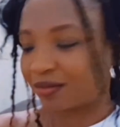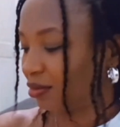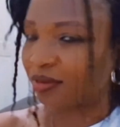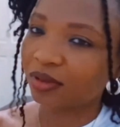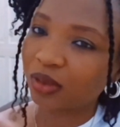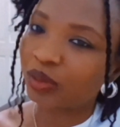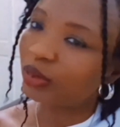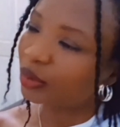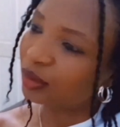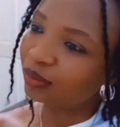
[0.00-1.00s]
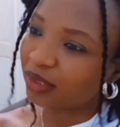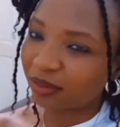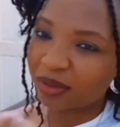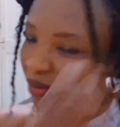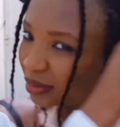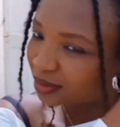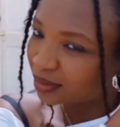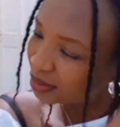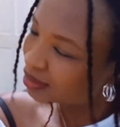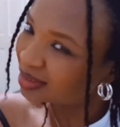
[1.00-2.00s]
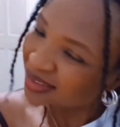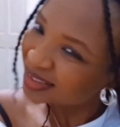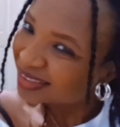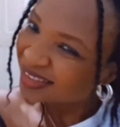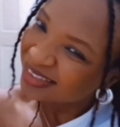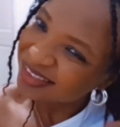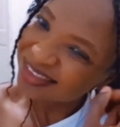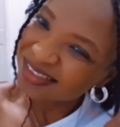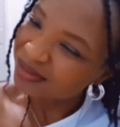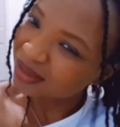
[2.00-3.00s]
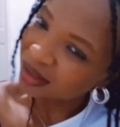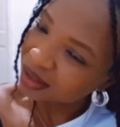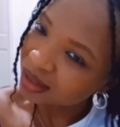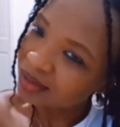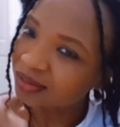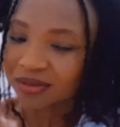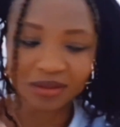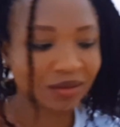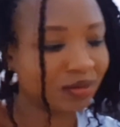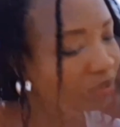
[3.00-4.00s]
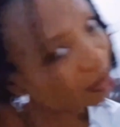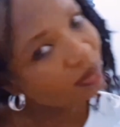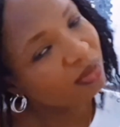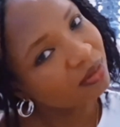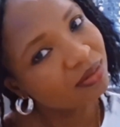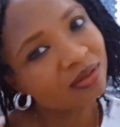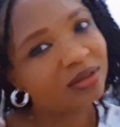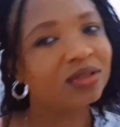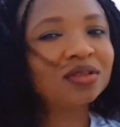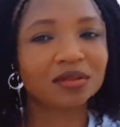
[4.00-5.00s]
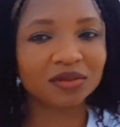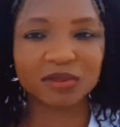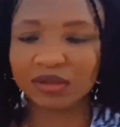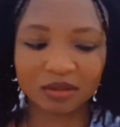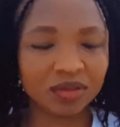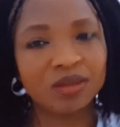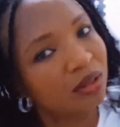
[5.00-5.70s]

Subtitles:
trending hairstyle, and you will see that this is a trending hairstyle. And of course, if you want to achieve it, why